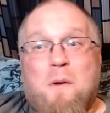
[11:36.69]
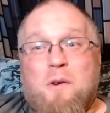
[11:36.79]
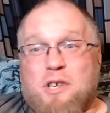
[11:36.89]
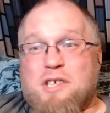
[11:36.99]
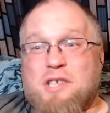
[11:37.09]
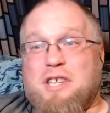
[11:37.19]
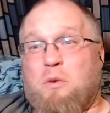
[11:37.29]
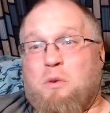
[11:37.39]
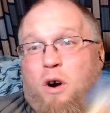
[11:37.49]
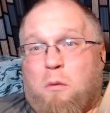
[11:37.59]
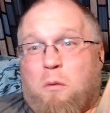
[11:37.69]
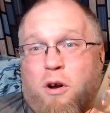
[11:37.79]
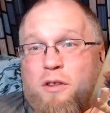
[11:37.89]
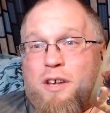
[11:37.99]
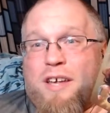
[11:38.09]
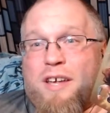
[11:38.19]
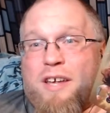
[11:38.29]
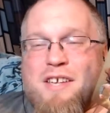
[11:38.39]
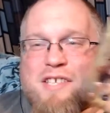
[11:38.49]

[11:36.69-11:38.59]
Justice League Warworld is the